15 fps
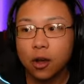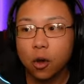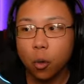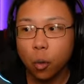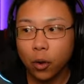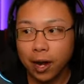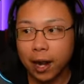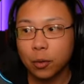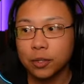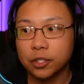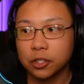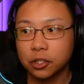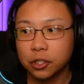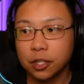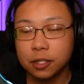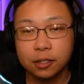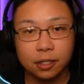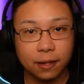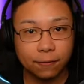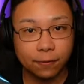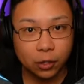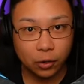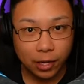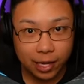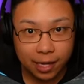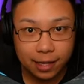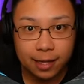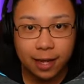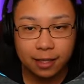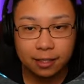What I would suggest, if you're
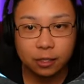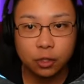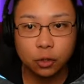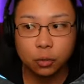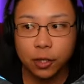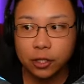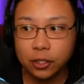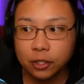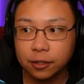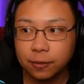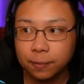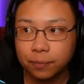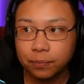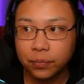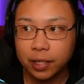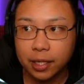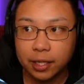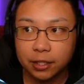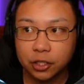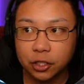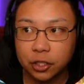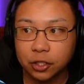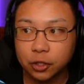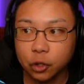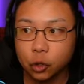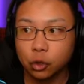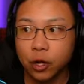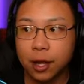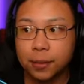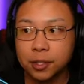in that situation, is just to
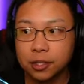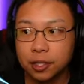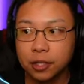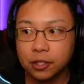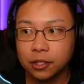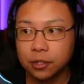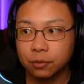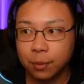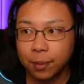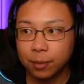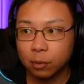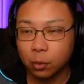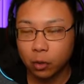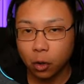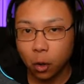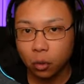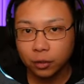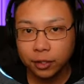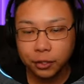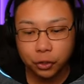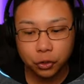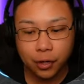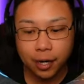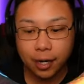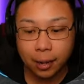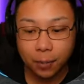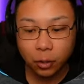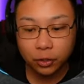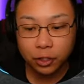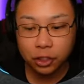drop stages. Remember, I'm
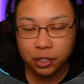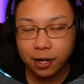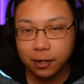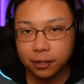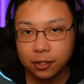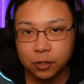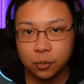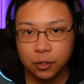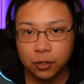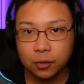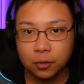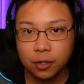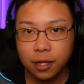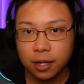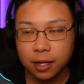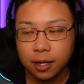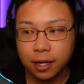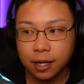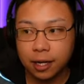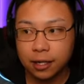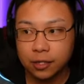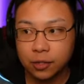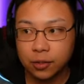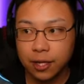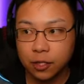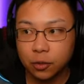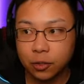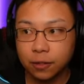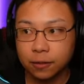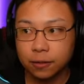only sharing this with you so that
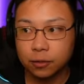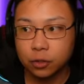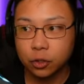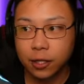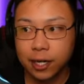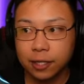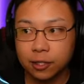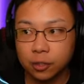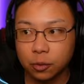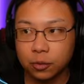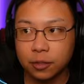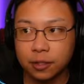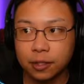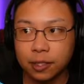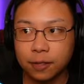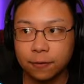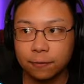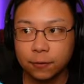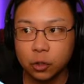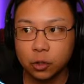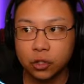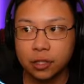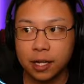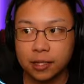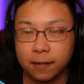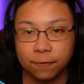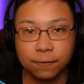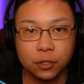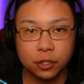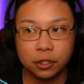you can try to do the fusion as
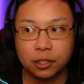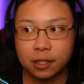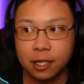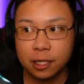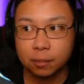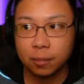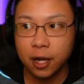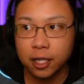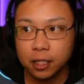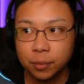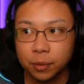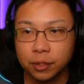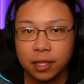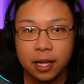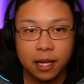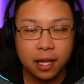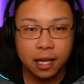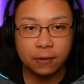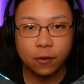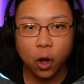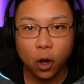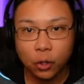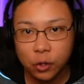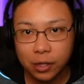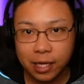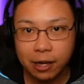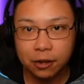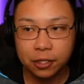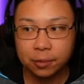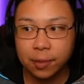efficiently as possible if all you
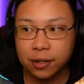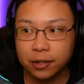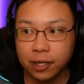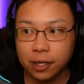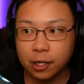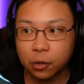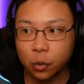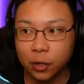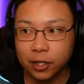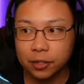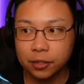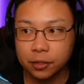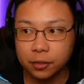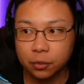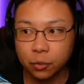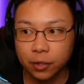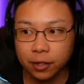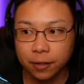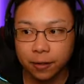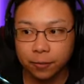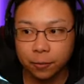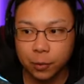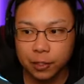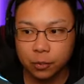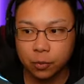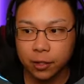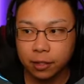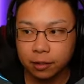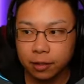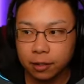care is about getting
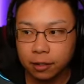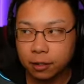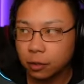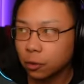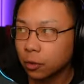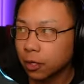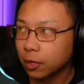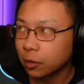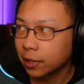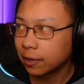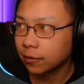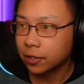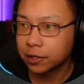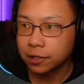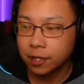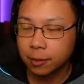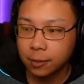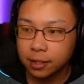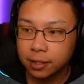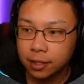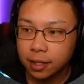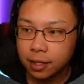Wixwell, or whatever his name is.